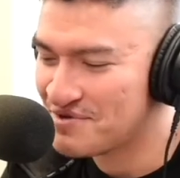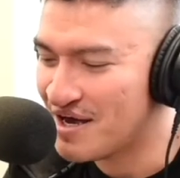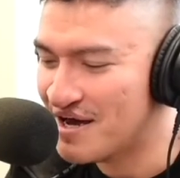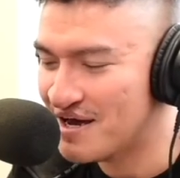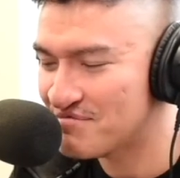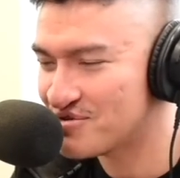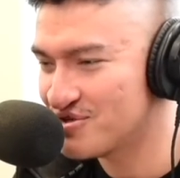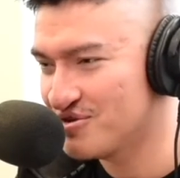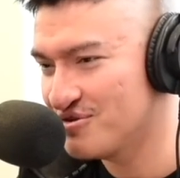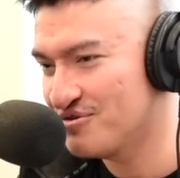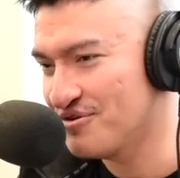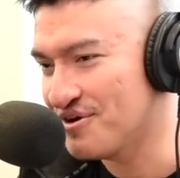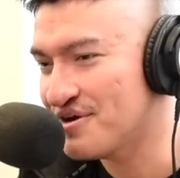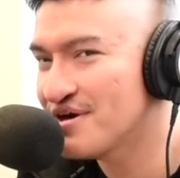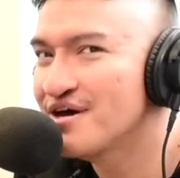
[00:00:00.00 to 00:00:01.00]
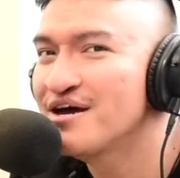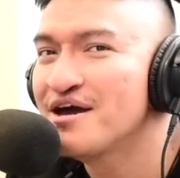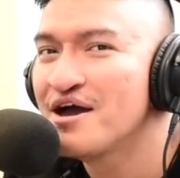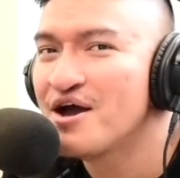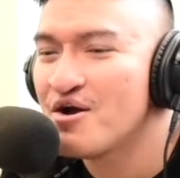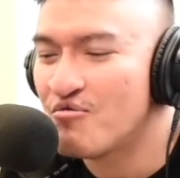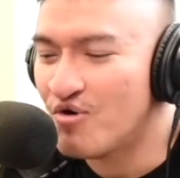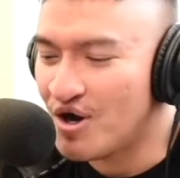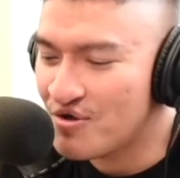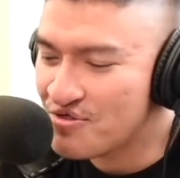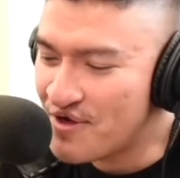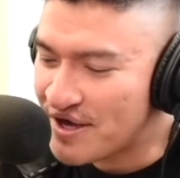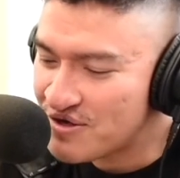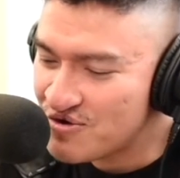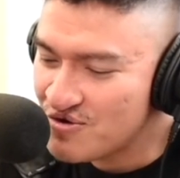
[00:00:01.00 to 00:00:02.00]
Absolutely. Well,
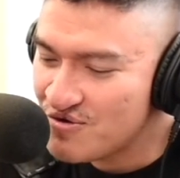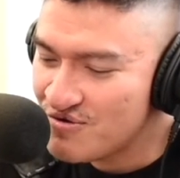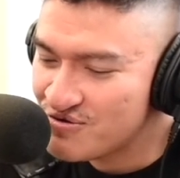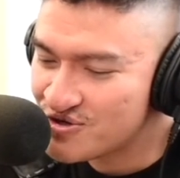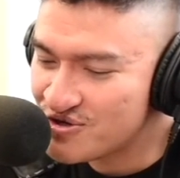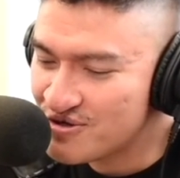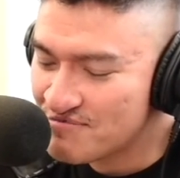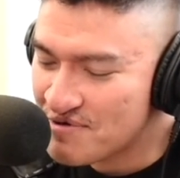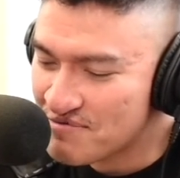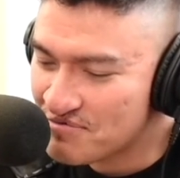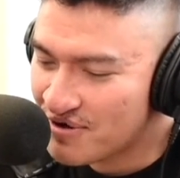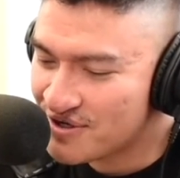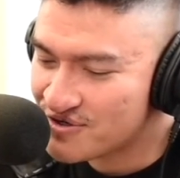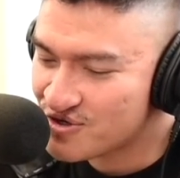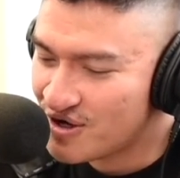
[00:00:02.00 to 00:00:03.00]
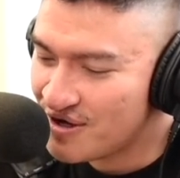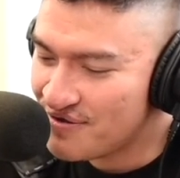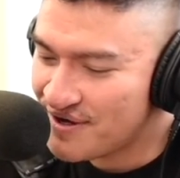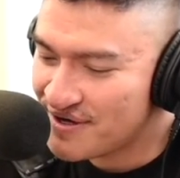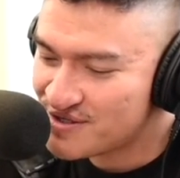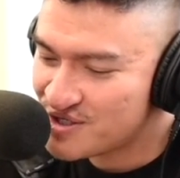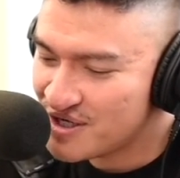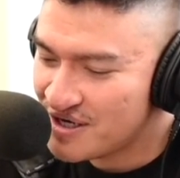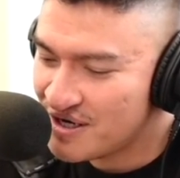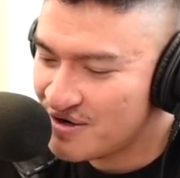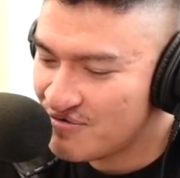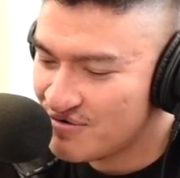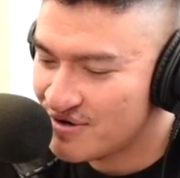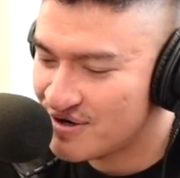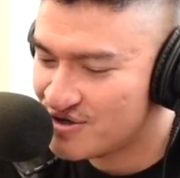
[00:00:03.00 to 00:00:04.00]
thank you to the people I saw that
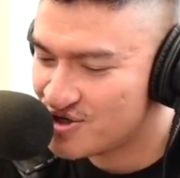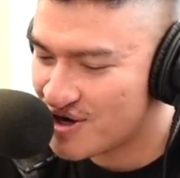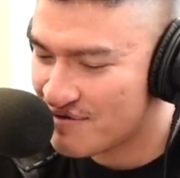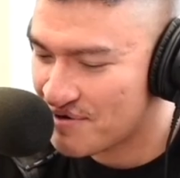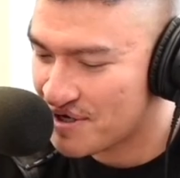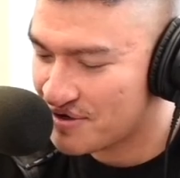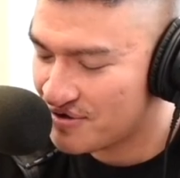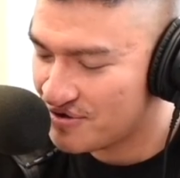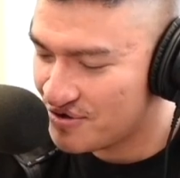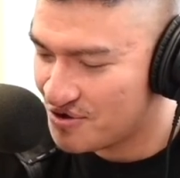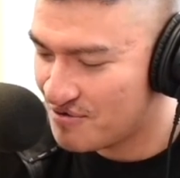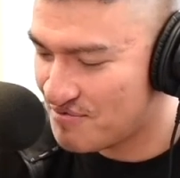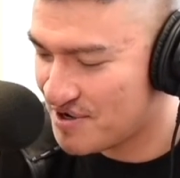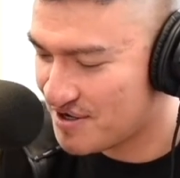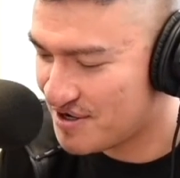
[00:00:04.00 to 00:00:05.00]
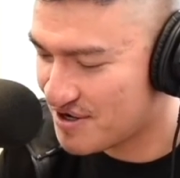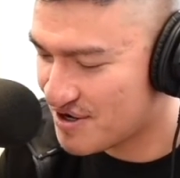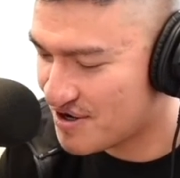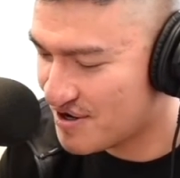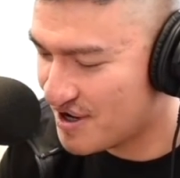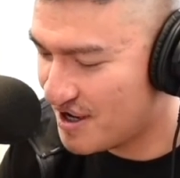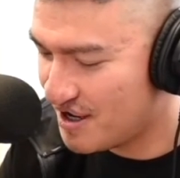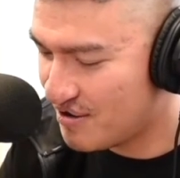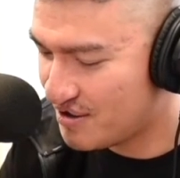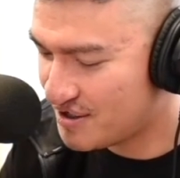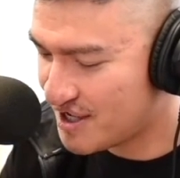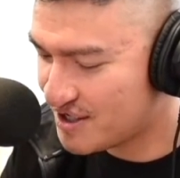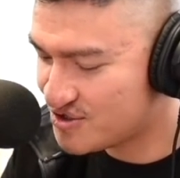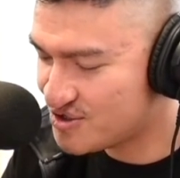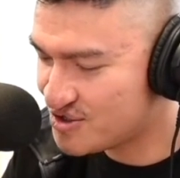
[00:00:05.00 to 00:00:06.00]
were chiming in a little bit here,
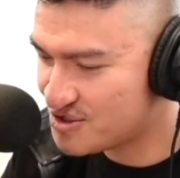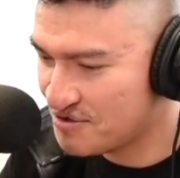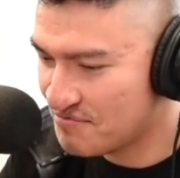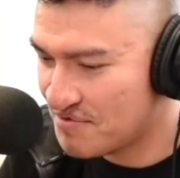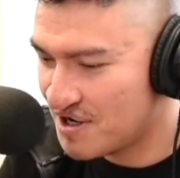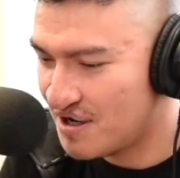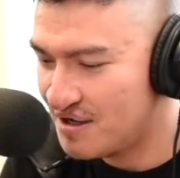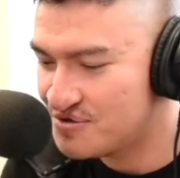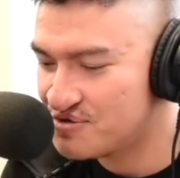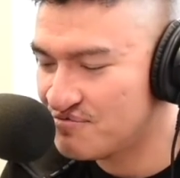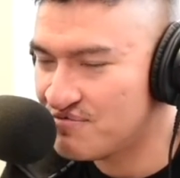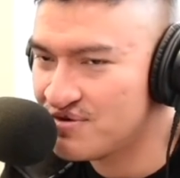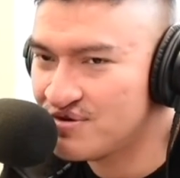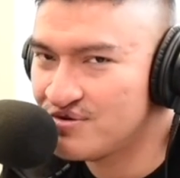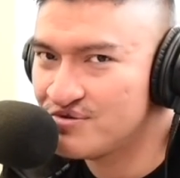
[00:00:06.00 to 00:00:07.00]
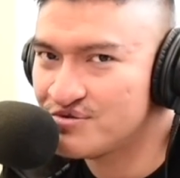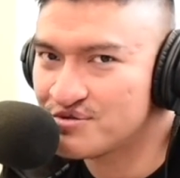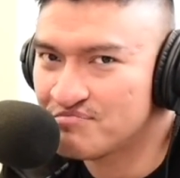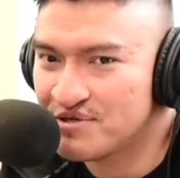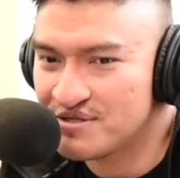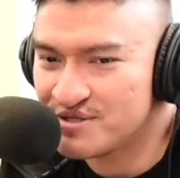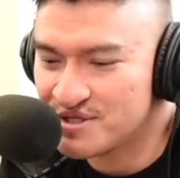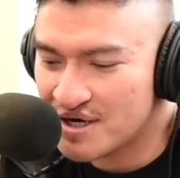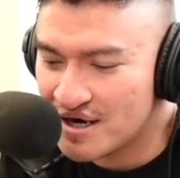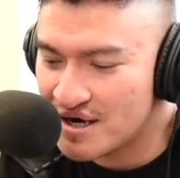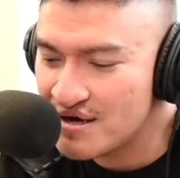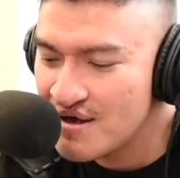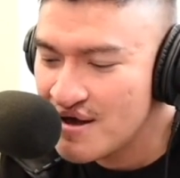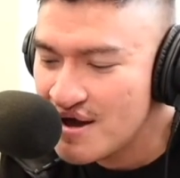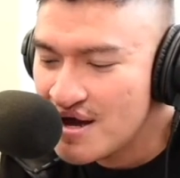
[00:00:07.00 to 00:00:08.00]
catching some views.
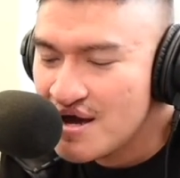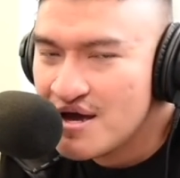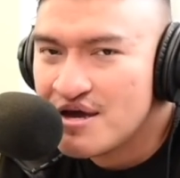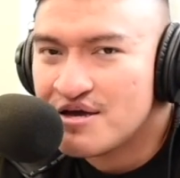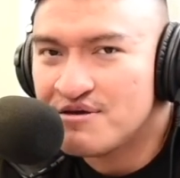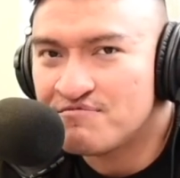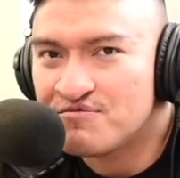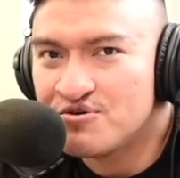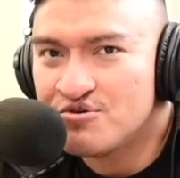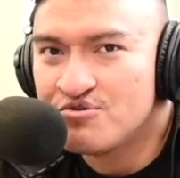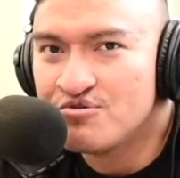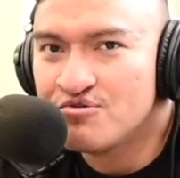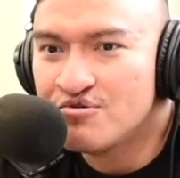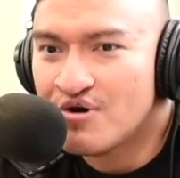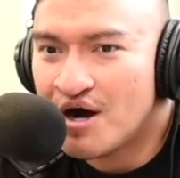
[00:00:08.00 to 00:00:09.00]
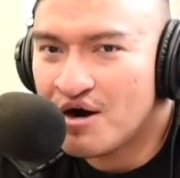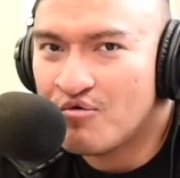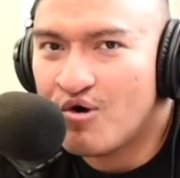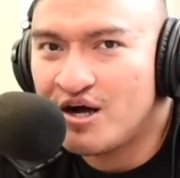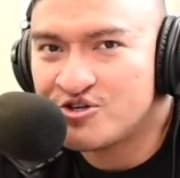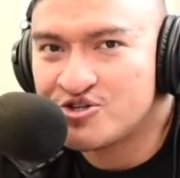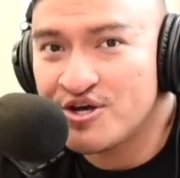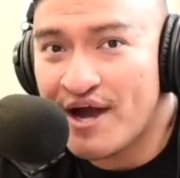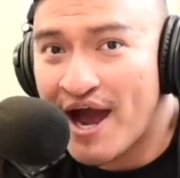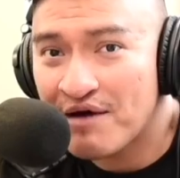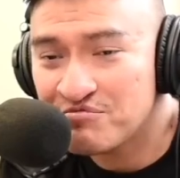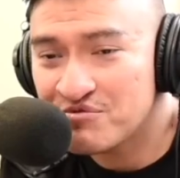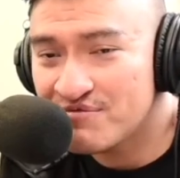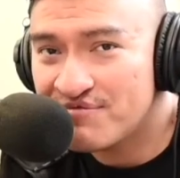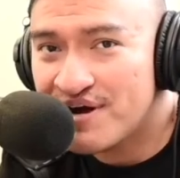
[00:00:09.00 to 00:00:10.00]
But if you are watching
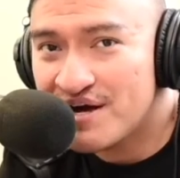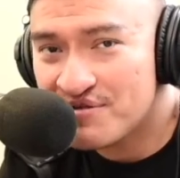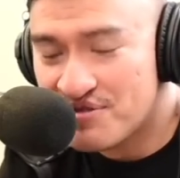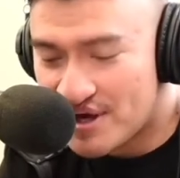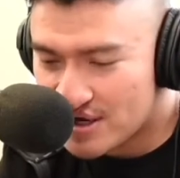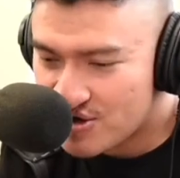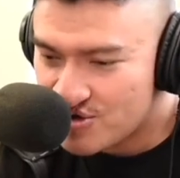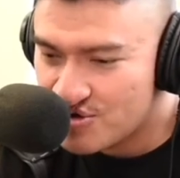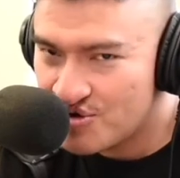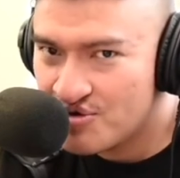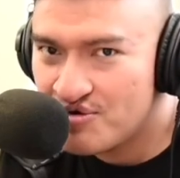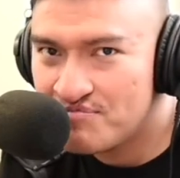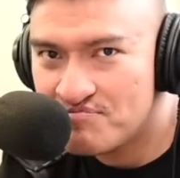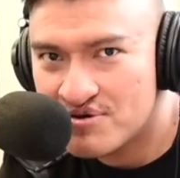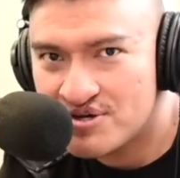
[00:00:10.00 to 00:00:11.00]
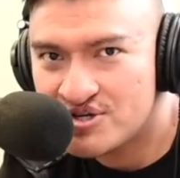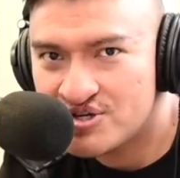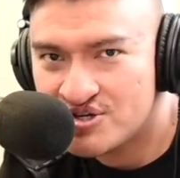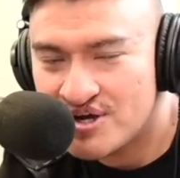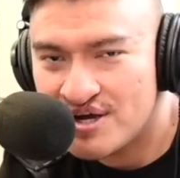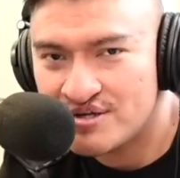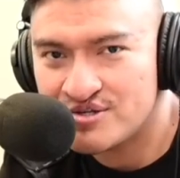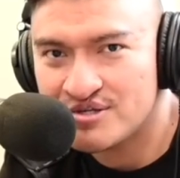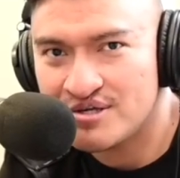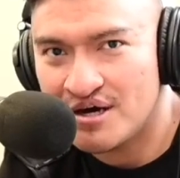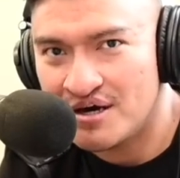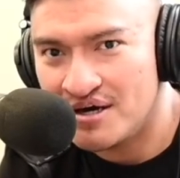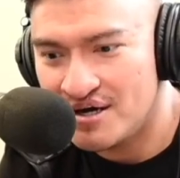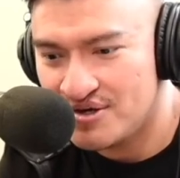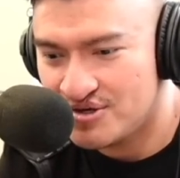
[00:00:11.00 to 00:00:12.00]
after the fact, thank you. Appreciate
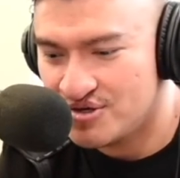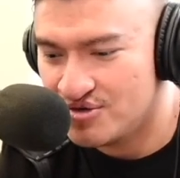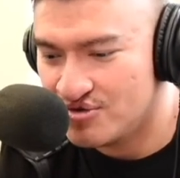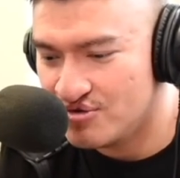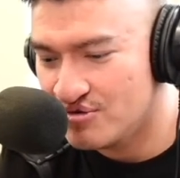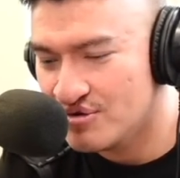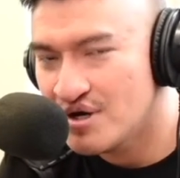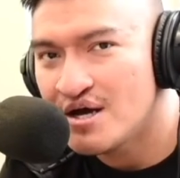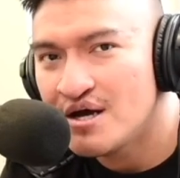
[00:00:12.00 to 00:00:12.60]
you